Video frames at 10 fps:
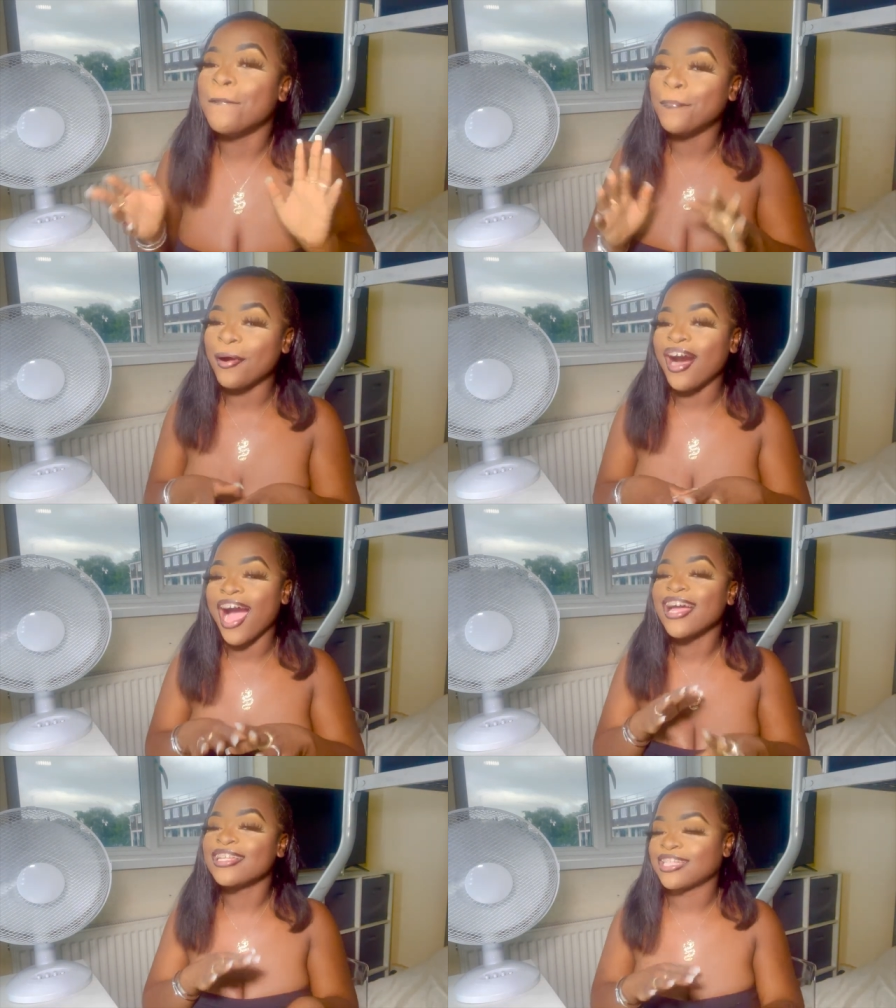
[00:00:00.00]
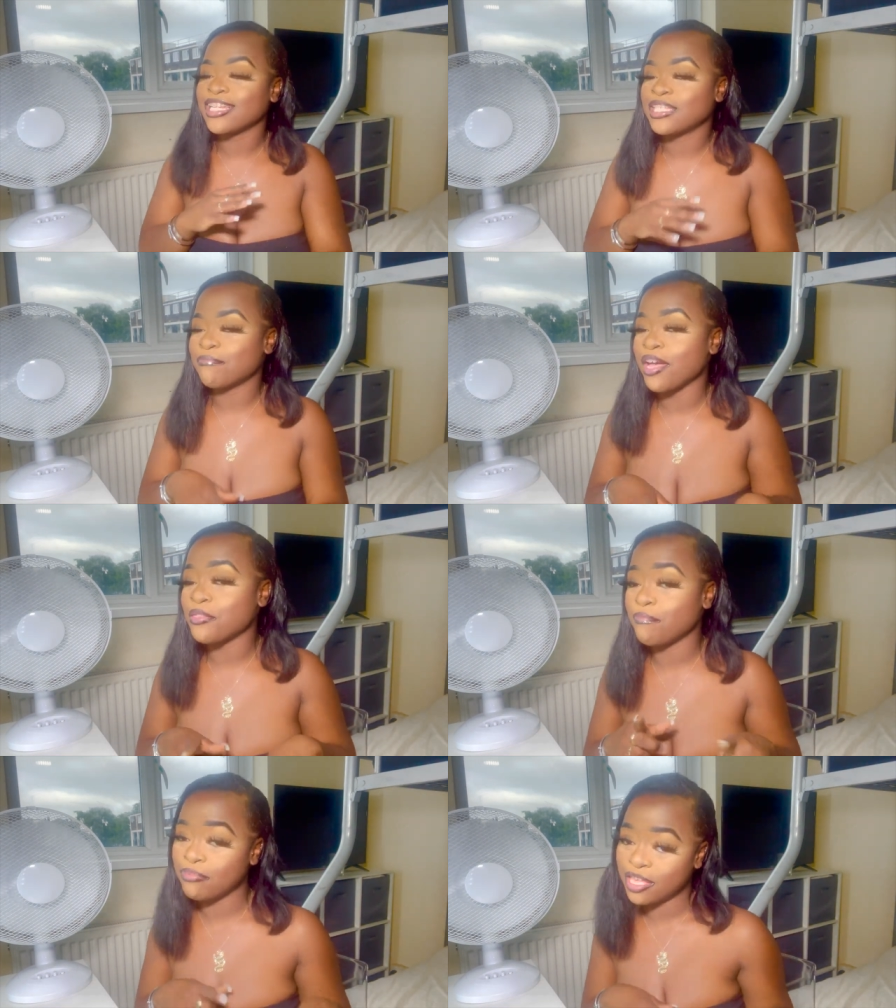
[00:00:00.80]
But I decided to buy
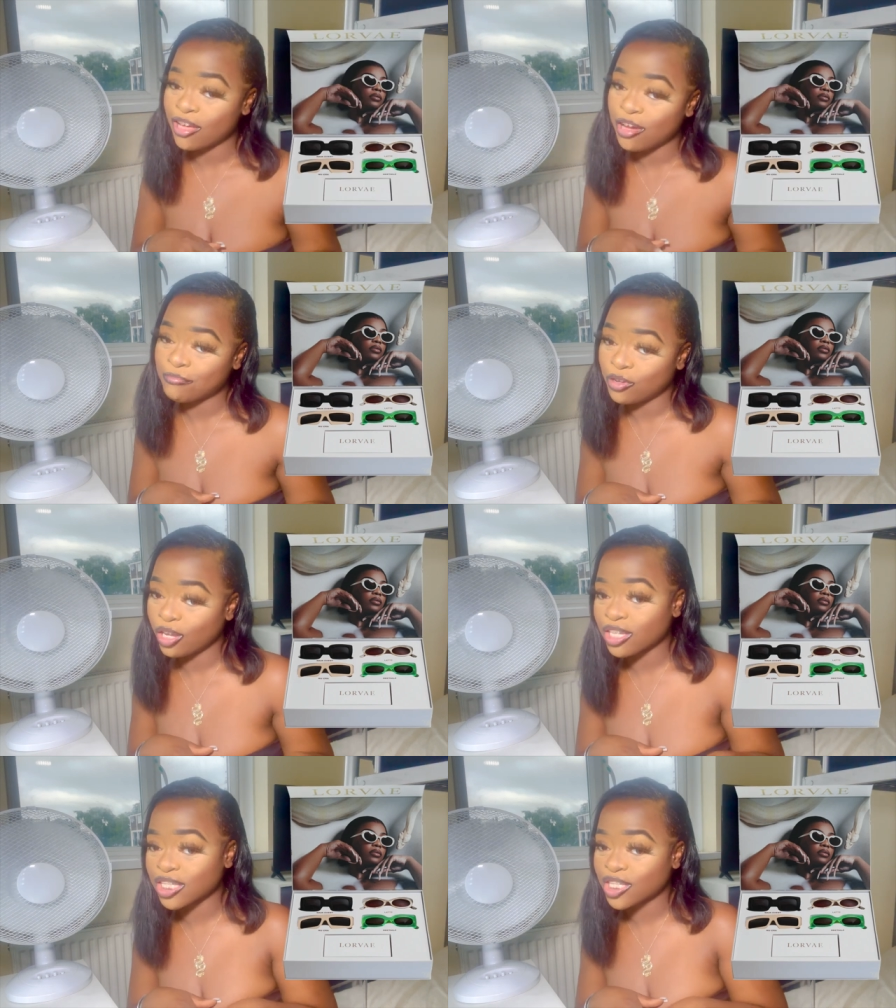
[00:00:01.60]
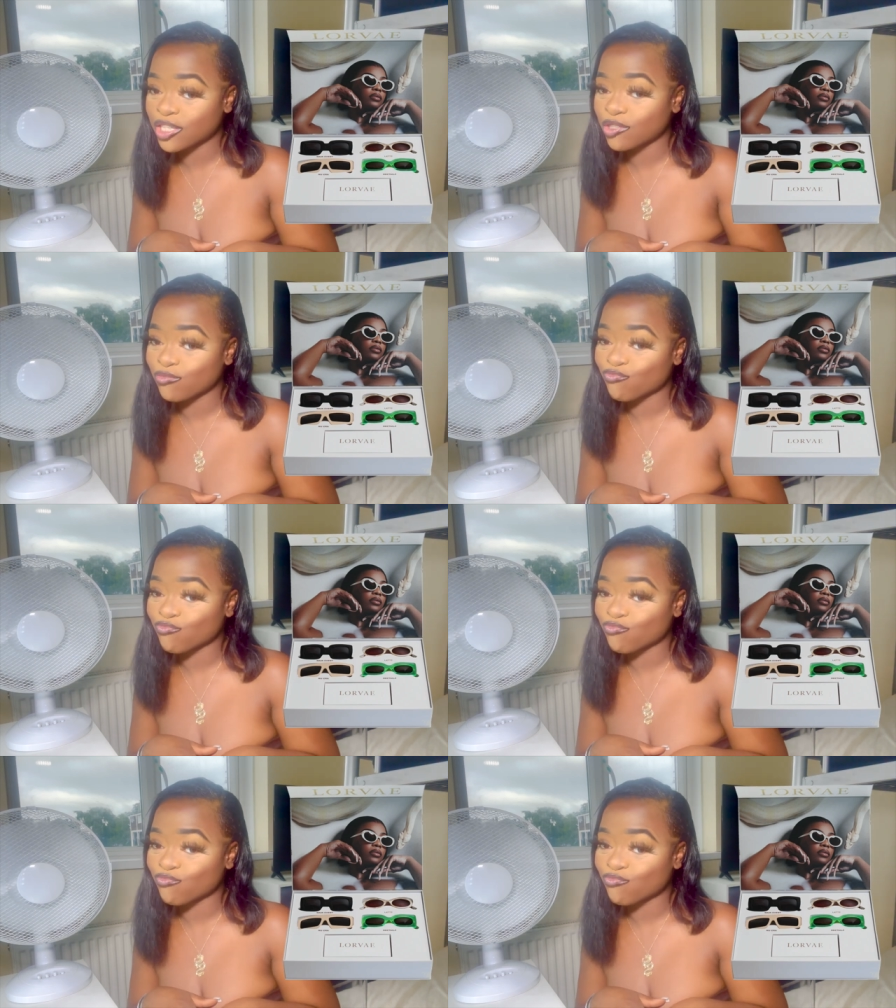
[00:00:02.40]
the PR box.